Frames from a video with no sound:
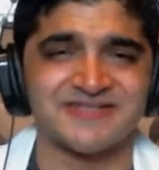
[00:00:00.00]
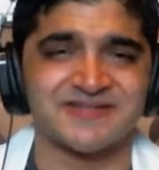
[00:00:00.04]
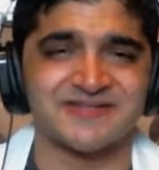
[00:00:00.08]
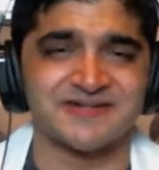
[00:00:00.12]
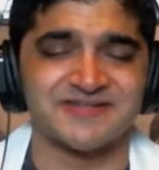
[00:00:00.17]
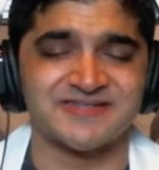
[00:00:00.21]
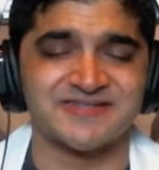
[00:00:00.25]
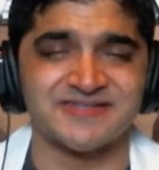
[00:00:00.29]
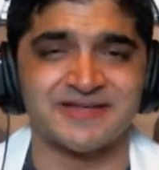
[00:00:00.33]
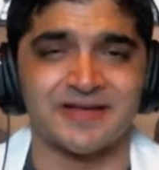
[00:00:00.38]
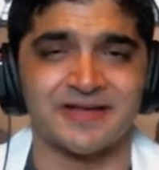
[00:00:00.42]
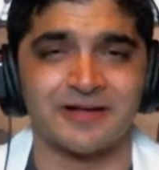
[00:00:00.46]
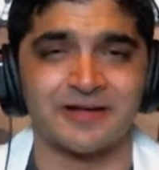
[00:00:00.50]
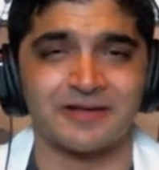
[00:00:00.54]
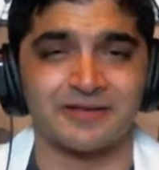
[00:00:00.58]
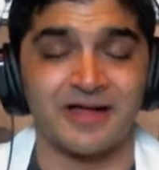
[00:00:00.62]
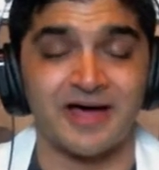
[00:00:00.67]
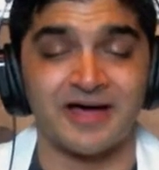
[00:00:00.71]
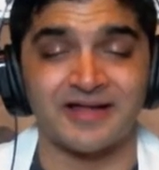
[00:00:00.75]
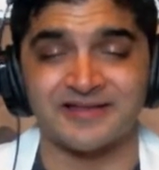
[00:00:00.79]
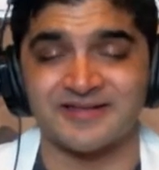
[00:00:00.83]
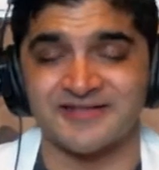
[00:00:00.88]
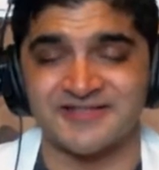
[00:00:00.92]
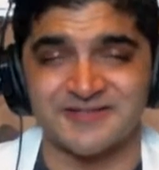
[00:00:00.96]
There's a
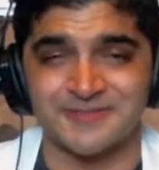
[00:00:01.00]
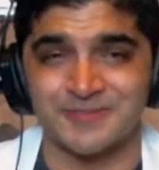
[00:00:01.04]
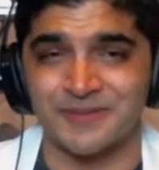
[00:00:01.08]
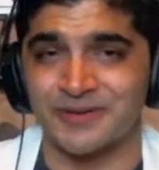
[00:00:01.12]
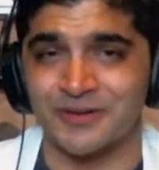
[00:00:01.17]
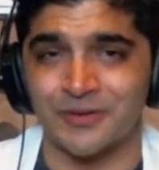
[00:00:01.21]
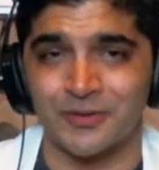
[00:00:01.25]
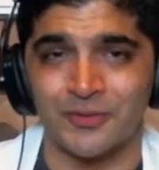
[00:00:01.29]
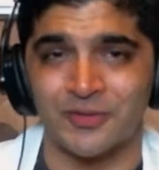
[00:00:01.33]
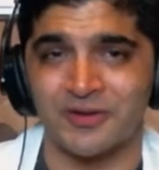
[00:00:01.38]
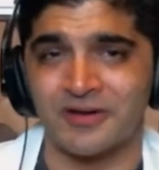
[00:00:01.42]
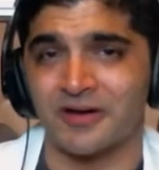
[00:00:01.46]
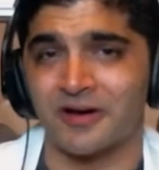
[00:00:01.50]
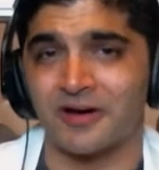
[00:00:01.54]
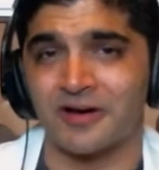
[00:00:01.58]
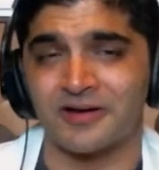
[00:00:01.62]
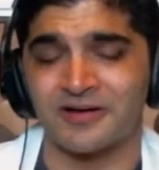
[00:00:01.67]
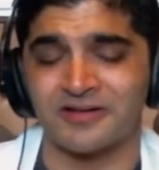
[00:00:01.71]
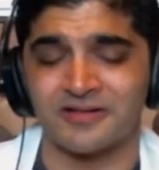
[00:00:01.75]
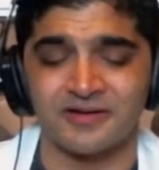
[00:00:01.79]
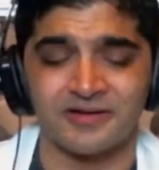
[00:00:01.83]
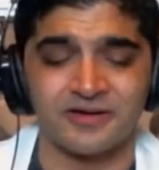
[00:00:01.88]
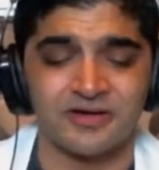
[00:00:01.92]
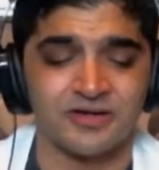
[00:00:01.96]
lot that's been going on
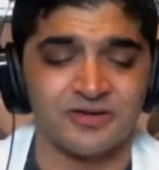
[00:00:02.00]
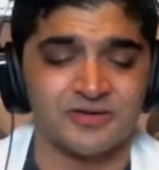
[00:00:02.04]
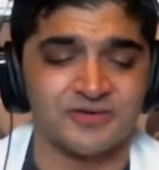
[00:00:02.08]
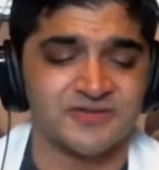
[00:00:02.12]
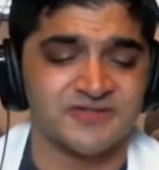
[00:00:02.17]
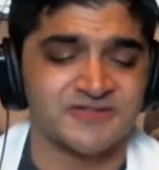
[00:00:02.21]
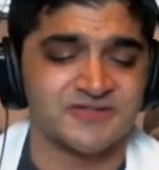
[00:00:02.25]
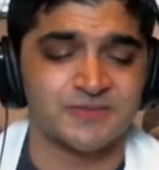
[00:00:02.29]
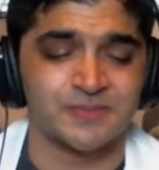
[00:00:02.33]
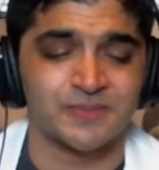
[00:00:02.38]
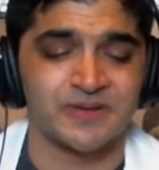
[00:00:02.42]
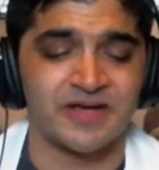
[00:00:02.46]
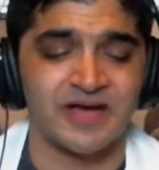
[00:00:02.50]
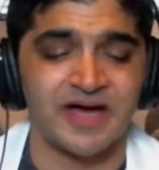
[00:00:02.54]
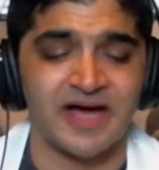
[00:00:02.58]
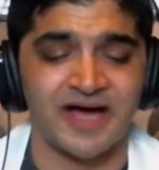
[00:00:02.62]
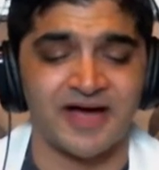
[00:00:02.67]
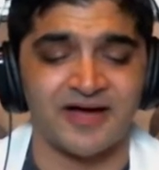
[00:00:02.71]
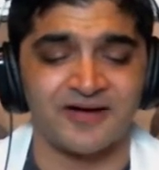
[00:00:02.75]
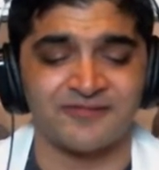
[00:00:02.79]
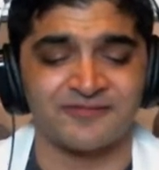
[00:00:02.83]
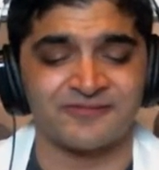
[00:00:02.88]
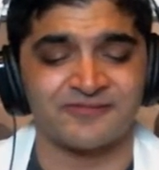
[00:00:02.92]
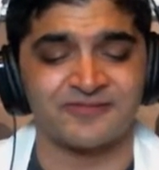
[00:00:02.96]
in the news. We
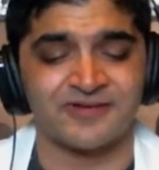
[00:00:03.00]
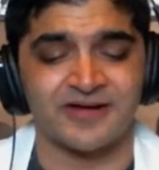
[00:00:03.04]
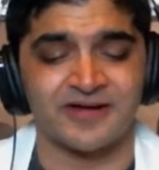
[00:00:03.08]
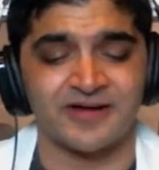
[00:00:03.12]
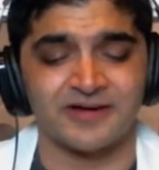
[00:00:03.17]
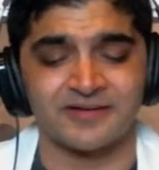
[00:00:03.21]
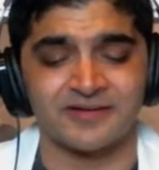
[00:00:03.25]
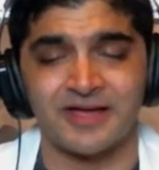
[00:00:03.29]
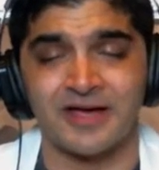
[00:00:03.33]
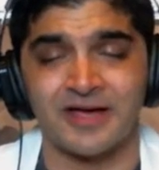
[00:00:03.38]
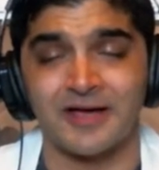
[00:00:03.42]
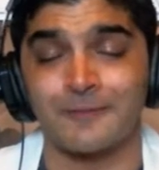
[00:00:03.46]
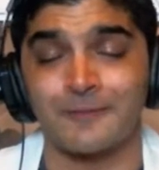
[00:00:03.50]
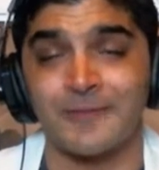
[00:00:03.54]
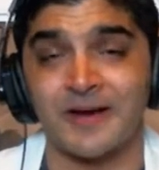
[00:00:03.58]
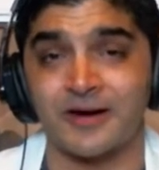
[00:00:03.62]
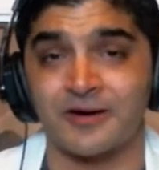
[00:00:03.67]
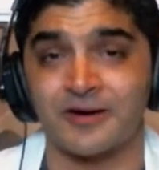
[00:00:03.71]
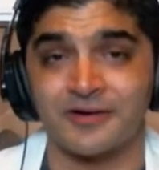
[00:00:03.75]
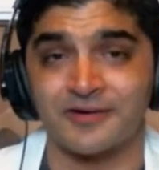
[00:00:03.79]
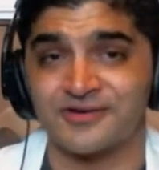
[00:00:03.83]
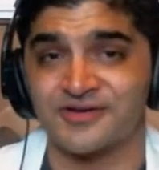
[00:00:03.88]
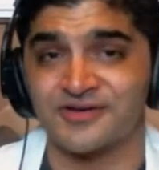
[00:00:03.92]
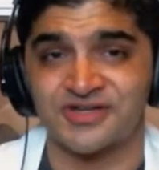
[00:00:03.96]
have gay
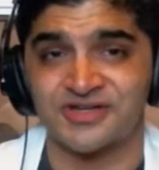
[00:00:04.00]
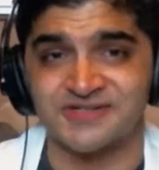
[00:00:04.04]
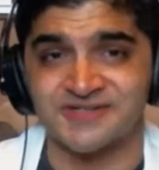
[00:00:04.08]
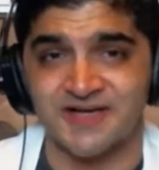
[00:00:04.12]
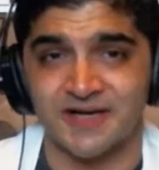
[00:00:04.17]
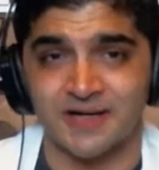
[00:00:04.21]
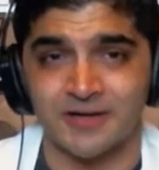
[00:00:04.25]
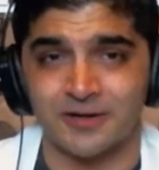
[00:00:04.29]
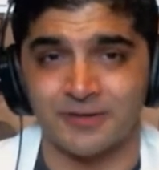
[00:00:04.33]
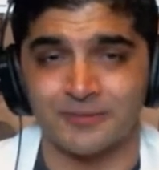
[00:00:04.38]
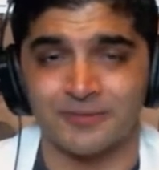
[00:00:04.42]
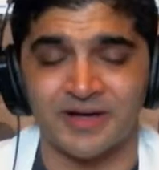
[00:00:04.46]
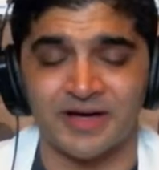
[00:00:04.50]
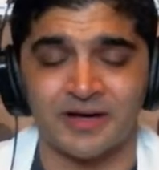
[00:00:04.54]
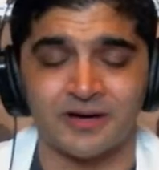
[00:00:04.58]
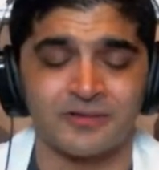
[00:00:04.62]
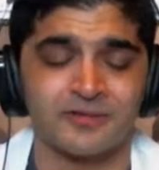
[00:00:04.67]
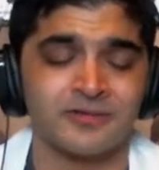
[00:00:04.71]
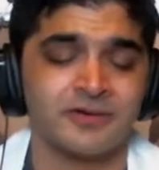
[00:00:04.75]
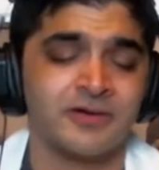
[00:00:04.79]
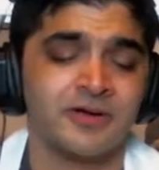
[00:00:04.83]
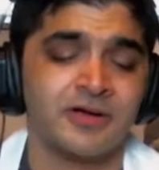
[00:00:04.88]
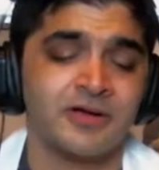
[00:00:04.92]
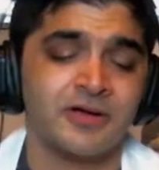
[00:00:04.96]
marriage to talk
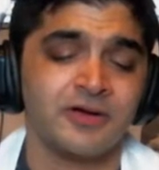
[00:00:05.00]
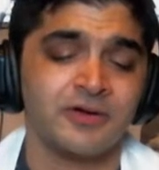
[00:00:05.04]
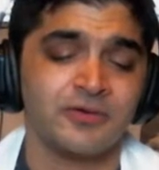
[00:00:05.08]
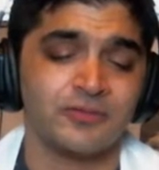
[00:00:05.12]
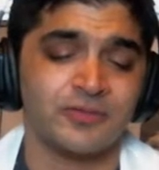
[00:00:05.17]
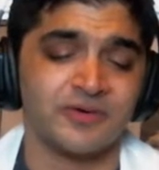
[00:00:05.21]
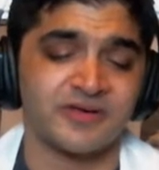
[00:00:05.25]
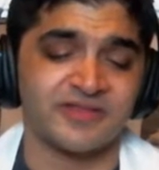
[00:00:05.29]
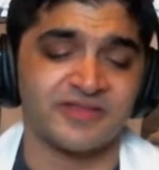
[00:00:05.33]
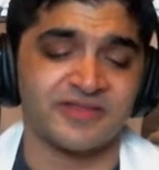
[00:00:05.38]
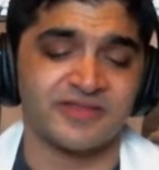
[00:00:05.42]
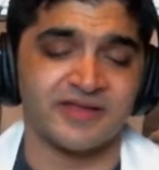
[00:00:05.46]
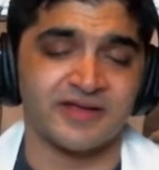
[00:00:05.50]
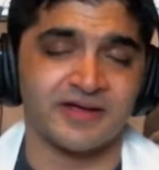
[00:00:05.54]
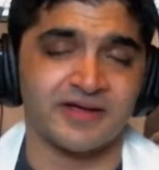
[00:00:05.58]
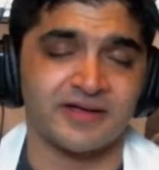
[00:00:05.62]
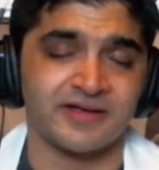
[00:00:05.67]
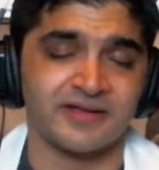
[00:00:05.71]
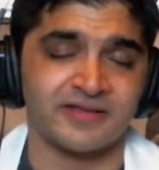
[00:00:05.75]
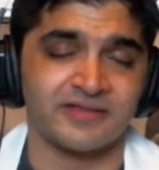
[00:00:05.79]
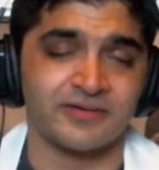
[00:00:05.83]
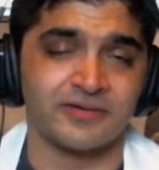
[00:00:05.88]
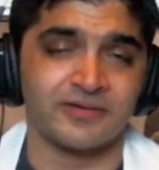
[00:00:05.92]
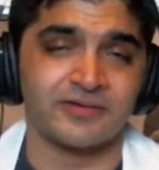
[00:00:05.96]
about with
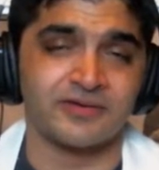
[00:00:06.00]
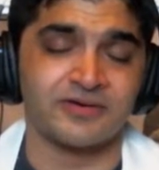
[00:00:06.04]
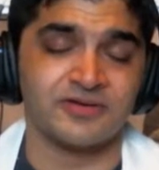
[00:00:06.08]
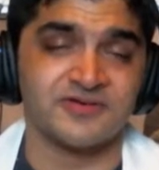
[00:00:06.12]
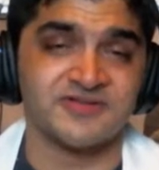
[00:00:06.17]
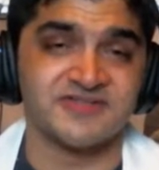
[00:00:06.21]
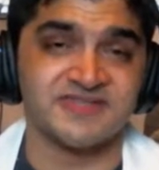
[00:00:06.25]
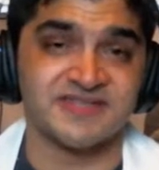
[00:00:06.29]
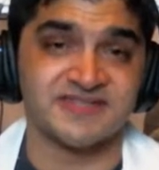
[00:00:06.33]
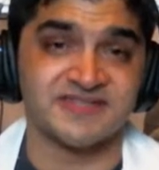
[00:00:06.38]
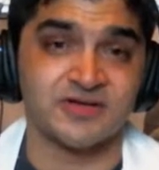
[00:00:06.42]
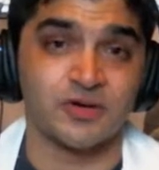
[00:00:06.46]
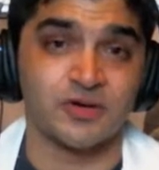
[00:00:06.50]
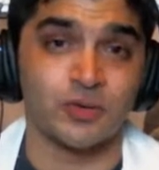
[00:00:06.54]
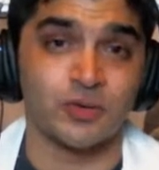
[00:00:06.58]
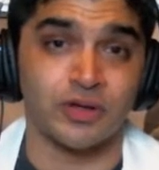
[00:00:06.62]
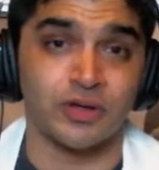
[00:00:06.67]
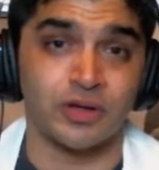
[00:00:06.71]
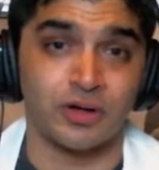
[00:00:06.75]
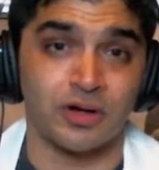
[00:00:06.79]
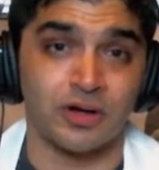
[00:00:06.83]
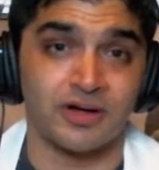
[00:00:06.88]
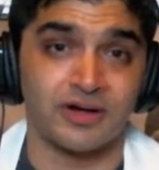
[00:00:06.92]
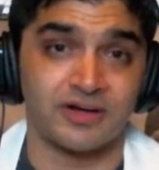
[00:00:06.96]
the news that's
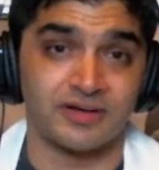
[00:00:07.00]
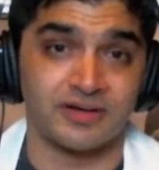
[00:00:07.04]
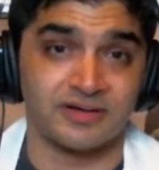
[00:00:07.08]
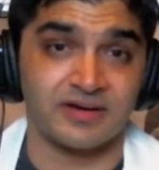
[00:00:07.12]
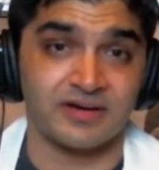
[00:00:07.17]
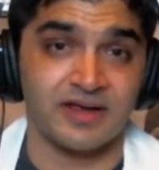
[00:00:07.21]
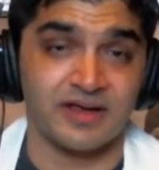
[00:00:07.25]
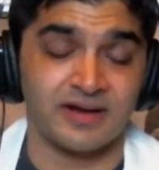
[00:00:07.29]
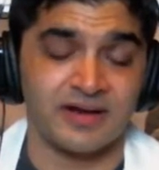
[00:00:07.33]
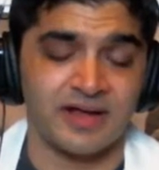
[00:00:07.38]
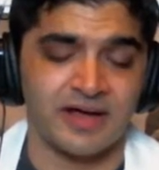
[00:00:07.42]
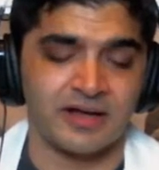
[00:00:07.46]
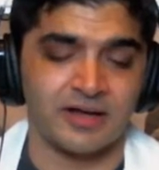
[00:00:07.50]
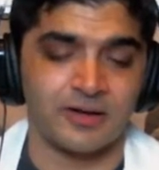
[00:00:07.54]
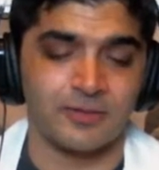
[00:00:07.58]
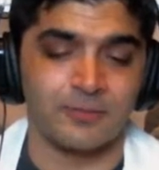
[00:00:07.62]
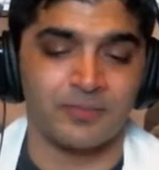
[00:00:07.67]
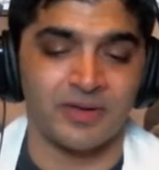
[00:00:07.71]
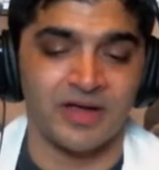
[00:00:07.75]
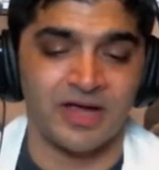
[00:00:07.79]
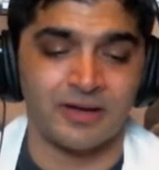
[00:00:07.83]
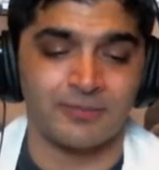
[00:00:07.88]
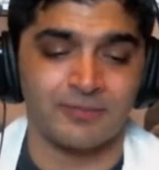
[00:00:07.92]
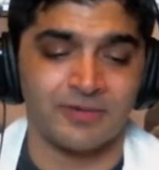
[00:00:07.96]
going on in
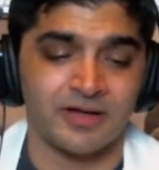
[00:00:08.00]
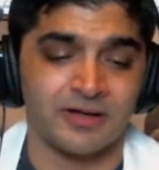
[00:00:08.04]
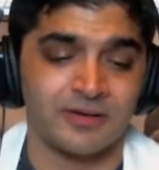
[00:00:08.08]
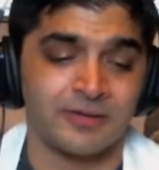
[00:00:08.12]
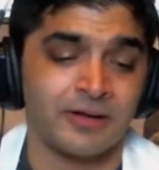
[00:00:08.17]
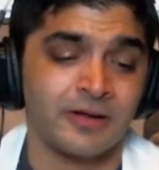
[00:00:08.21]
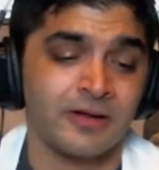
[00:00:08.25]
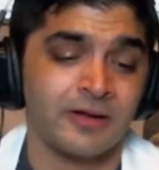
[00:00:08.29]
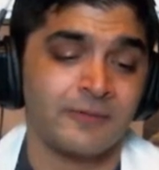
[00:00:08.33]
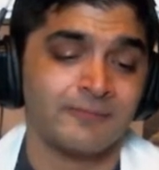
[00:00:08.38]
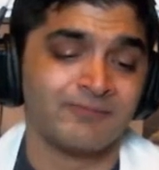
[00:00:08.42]
Alabama.